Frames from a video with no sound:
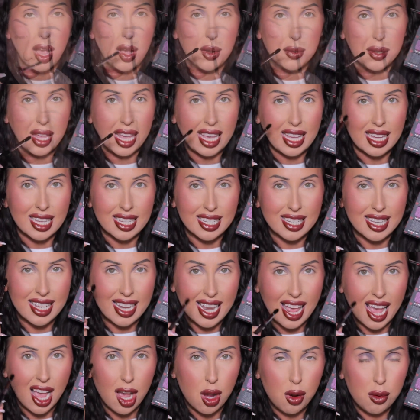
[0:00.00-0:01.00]
Okay,
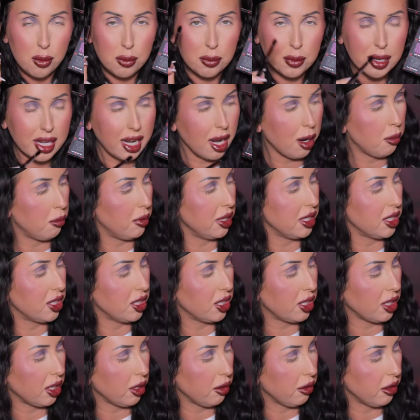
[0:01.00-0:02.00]
now what I want
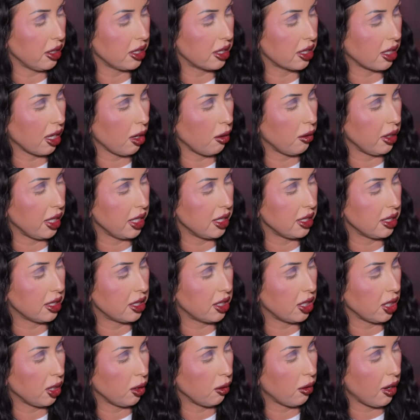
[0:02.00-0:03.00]
to do is go
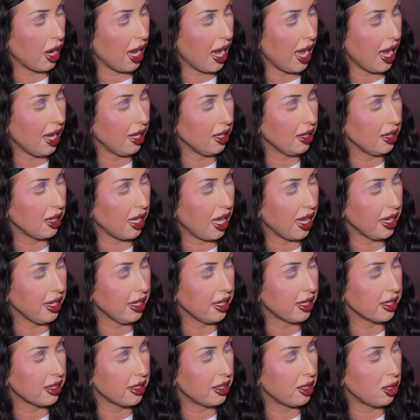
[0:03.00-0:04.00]
into I
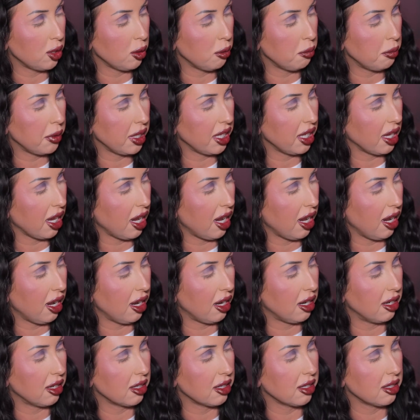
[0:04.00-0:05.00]
Like to Be
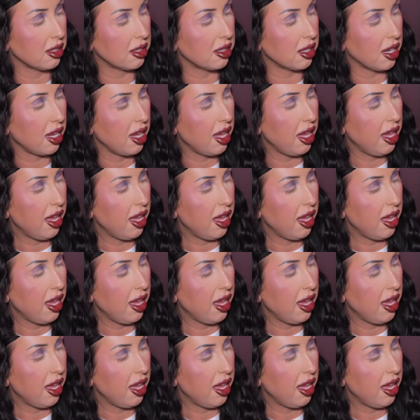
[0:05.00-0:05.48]
Hugged.